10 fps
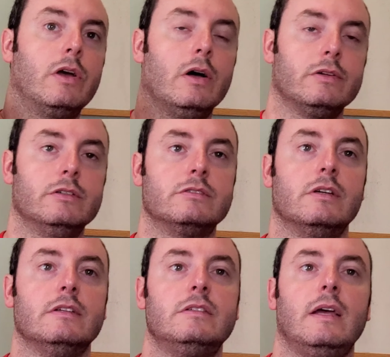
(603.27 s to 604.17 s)
color is
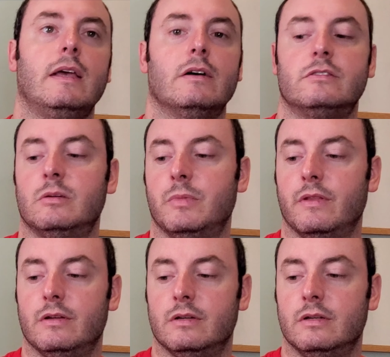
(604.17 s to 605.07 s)
going to take out some of
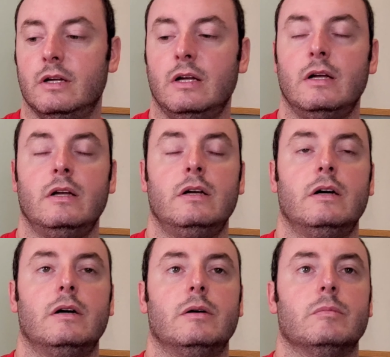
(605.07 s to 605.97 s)
the
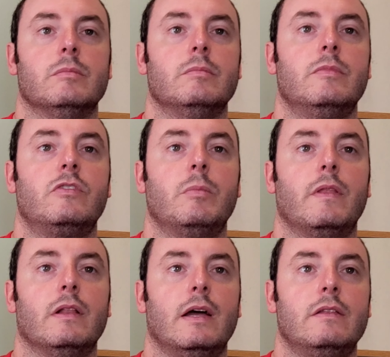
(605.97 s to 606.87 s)

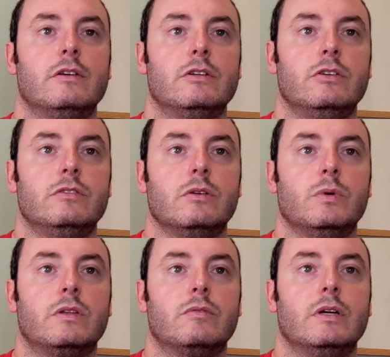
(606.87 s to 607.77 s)
light that you're using
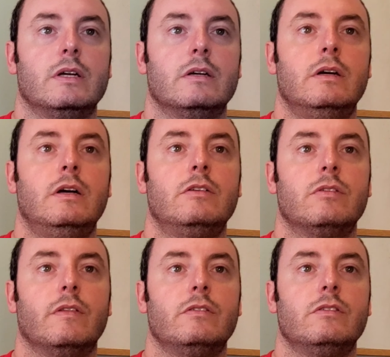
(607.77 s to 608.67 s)
with the ring.
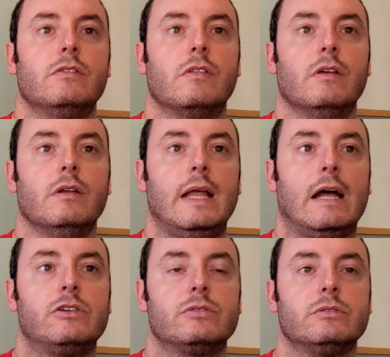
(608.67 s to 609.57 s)
So this is the
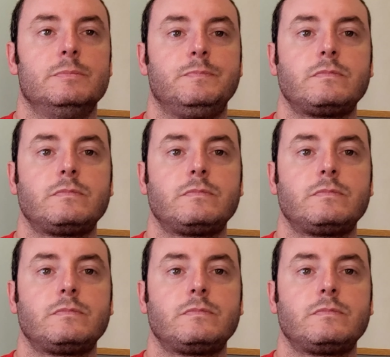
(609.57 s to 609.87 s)
natural.